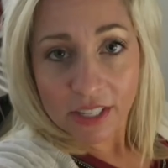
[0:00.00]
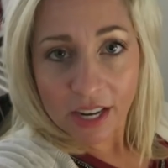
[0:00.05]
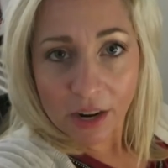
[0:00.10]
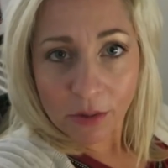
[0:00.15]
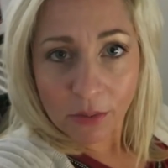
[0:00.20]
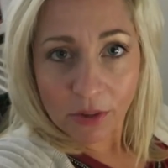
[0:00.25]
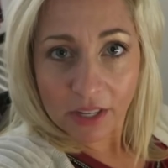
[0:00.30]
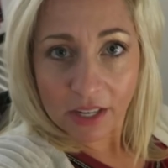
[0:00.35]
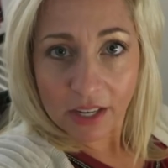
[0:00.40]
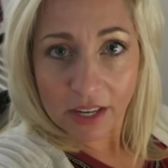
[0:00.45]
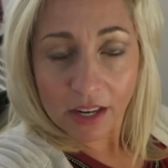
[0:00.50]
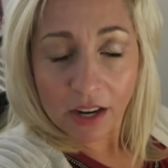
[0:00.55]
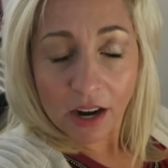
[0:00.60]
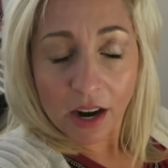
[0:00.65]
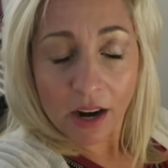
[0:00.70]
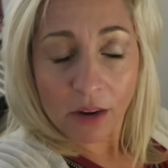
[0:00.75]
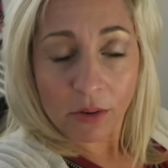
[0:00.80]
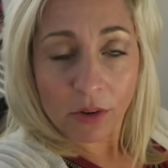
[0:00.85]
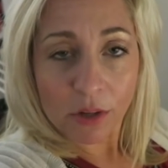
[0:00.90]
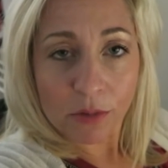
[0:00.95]
tonight we're getting
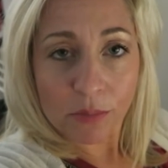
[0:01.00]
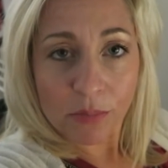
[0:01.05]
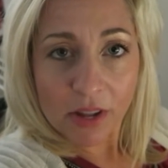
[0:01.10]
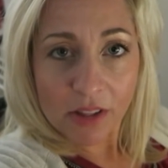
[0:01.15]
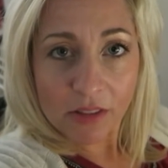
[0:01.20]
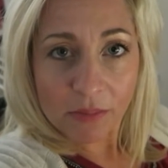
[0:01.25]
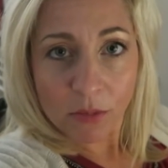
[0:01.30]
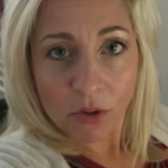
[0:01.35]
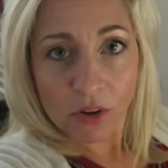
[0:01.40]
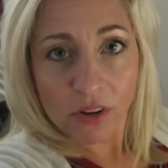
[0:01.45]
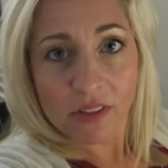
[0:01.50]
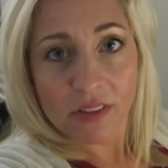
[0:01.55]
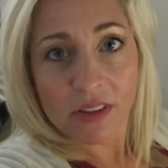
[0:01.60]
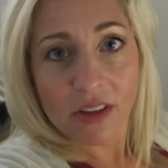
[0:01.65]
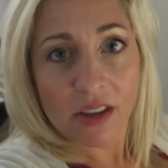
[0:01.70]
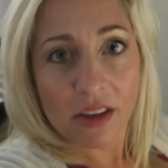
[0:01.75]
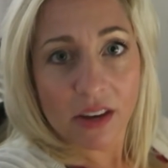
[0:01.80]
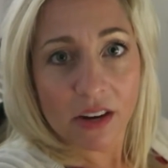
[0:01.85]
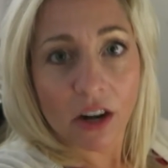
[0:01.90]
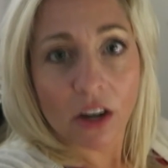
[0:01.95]
our baseboards
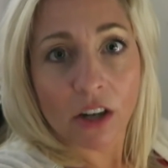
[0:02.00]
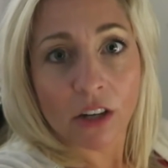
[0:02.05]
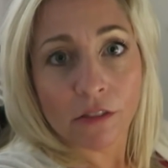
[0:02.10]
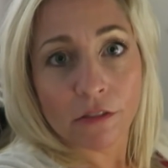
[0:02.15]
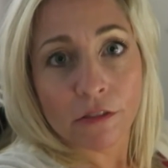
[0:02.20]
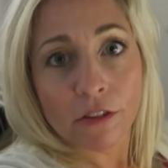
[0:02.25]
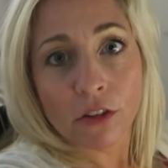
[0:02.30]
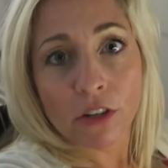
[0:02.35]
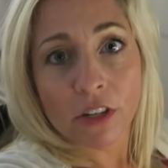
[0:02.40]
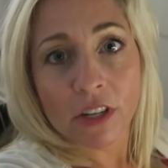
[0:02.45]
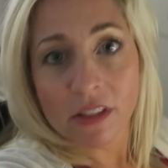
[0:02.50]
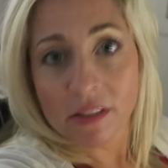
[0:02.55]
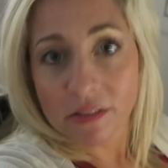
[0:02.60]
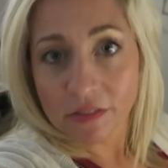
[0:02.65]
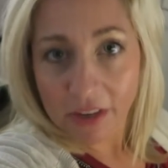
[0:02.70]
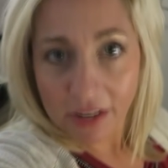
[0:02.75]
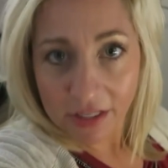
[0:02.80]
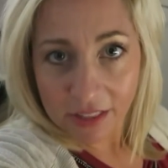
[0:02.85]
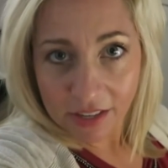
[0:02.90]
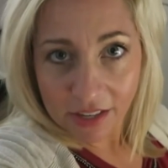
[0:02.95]
in, our floor is
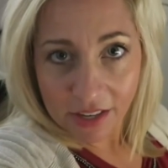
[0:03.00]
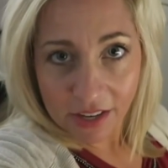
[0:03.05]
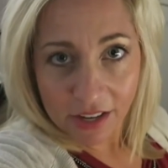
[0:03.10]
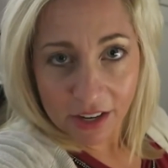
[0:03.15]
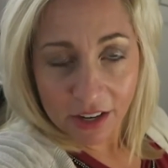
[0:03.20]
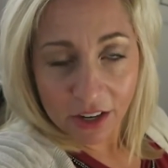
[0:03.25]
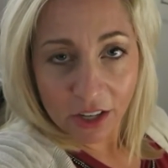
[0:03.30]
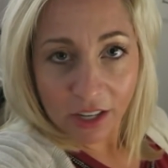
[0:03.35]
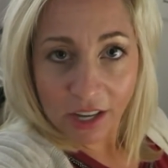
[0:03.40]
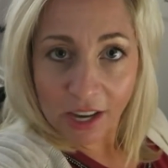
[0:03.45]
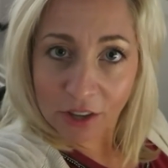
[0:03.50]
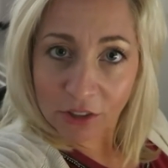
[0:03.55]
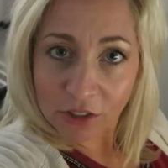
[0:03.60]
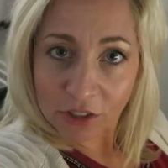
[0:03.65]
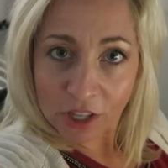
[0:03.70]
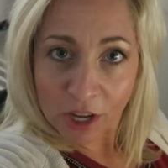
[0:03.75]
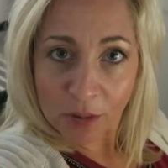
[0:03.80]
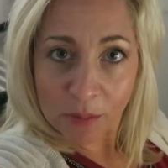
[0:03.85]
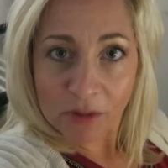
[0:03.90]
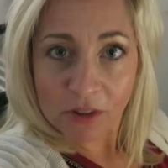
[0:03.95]
finally in, our
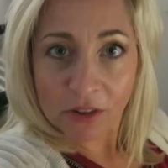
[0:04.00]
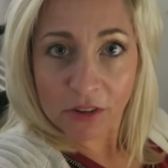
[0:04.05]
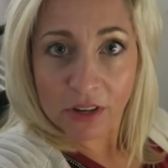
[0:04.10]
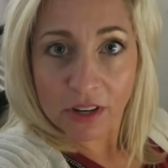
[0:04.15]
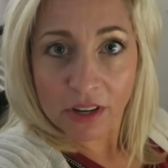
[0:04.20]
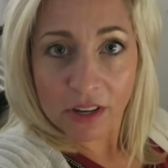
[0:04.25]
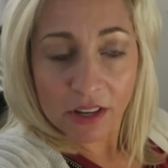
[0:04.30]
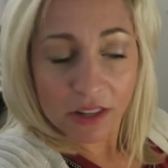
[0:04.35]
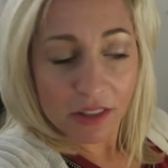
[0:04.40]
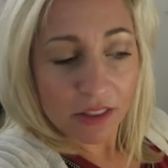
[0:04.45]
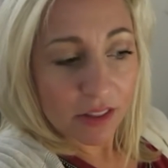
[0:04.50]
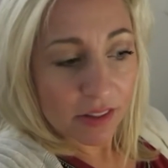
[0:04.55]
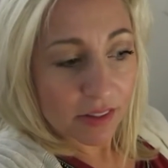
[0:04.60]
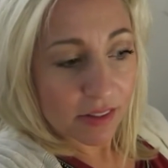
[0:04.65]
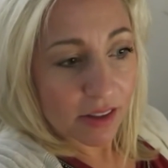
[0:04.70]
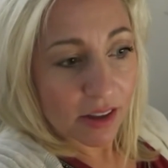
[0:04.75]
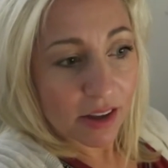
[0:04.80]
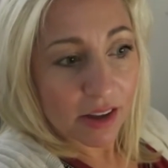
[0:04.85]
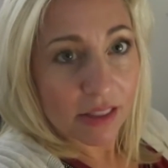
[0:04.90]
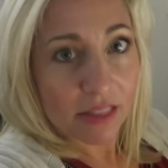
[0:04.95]
countertops are in, the
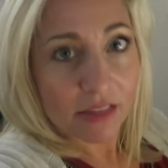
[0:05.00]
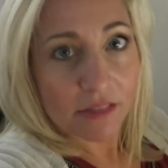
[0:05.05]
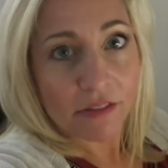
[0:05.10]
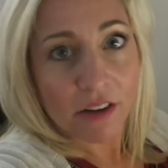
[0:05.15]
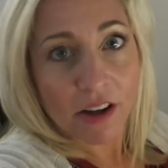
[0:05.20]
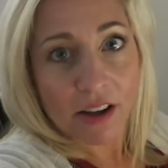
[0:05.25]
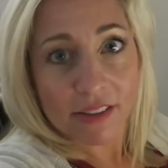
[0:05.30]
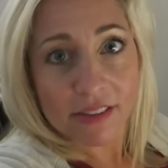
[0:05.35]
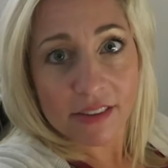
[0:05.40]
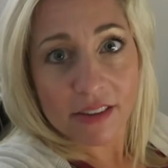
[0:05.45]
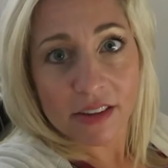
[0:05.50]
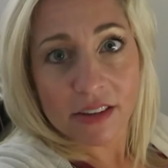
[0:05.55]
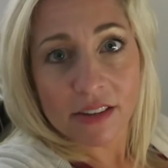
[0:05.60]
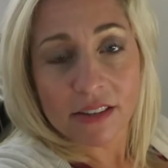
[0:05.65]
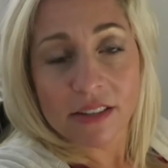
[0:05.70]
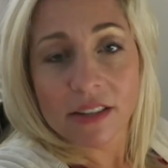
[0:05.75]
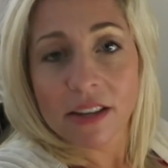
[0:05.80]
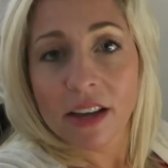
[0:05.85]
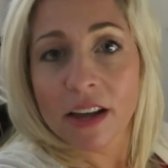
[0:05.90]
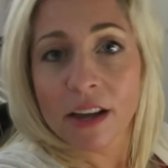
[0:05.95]
sink, the faucet,